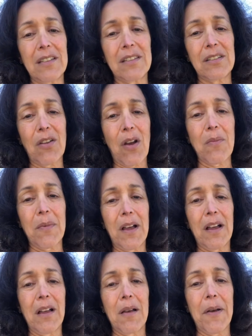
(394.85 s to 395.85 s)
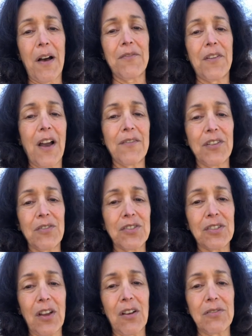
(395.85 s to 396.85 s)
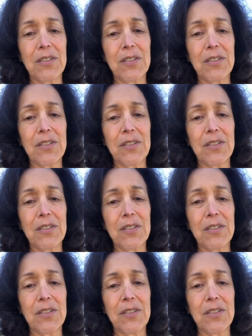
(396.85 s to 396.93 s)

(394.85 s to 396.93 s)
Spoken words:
Sonoma about 5 years ago.